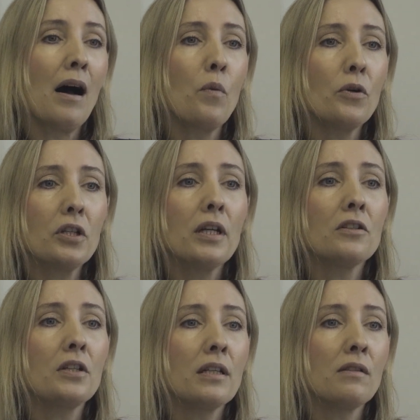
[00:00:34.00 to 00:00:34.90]
which
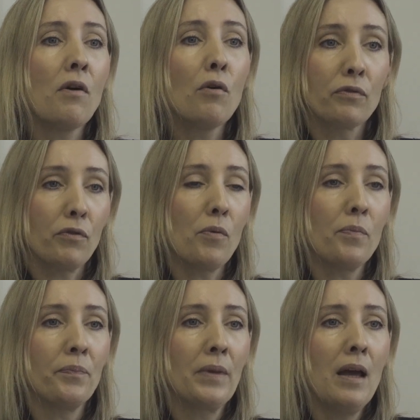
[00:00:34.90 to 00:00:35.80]
ESG has evolved
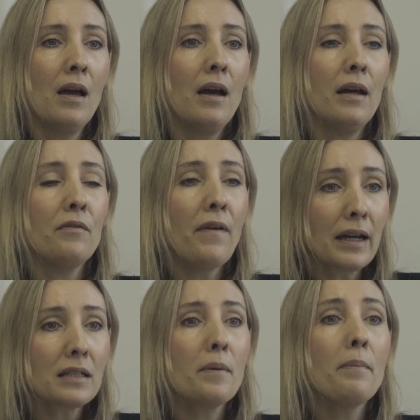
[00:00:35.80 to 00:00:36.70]
from. In
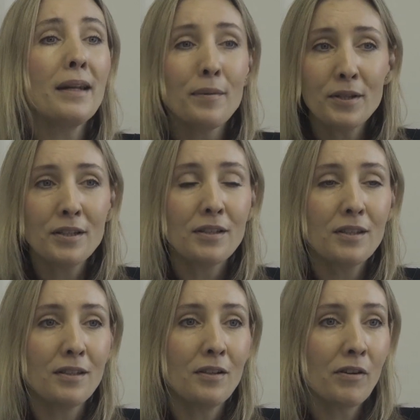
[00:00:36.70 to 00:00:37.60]
fact, many
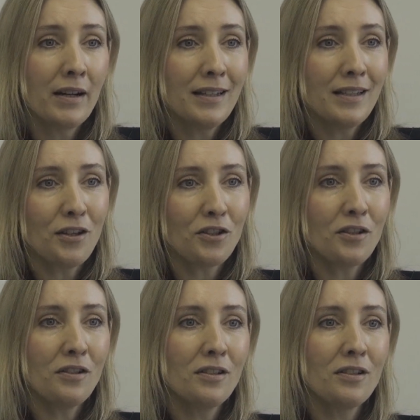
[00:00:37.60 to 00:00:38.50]
businesses and
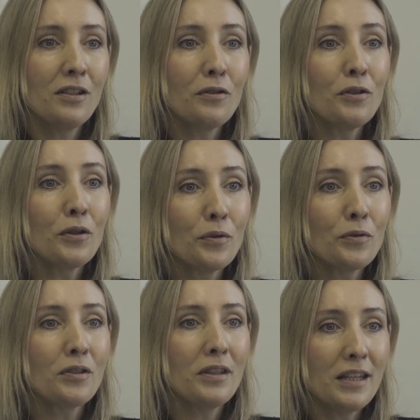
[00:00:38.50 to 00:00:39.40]
organizations still
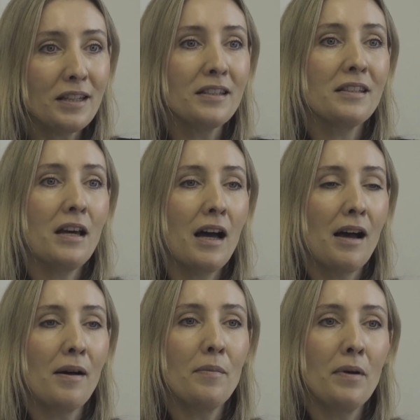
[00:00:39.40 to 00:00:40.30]
use these
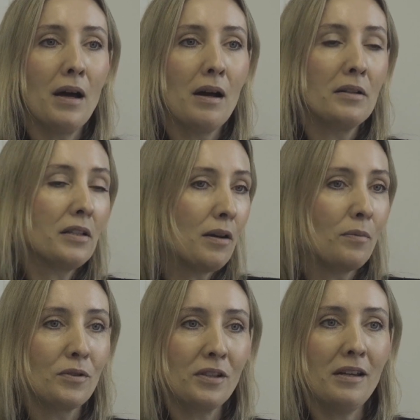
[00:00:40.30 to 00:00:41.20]
terms